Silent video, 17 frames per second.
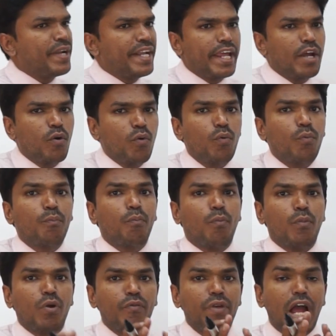
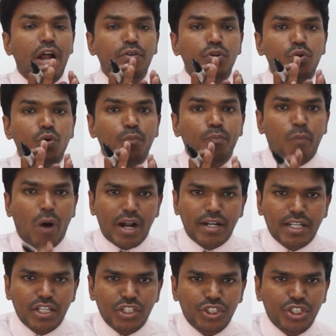do we have to do
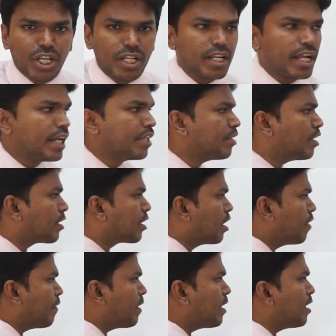partition in the
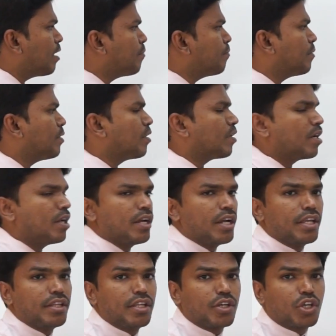given
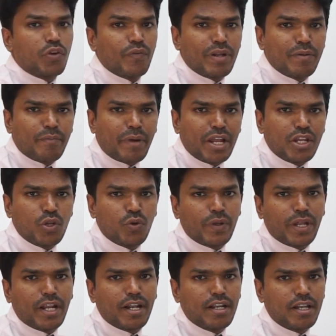number, in the given
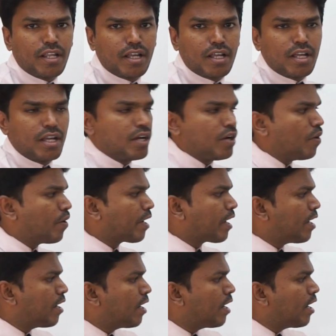minuend,
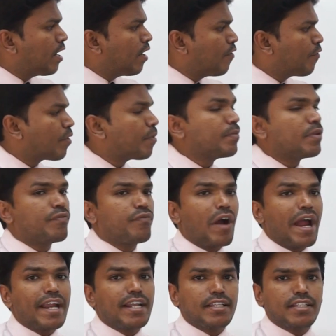okay, from the
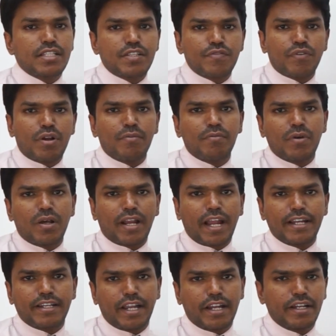five digits from
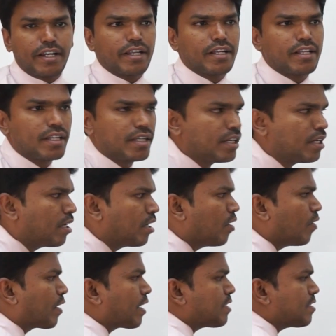right end.
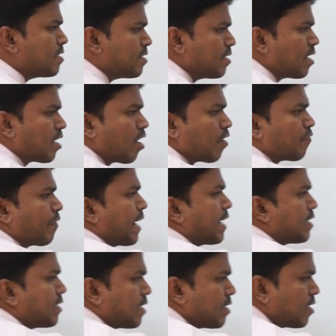Okay, since there are
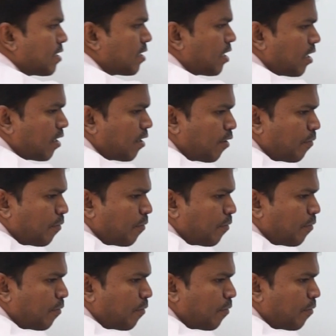five digits in the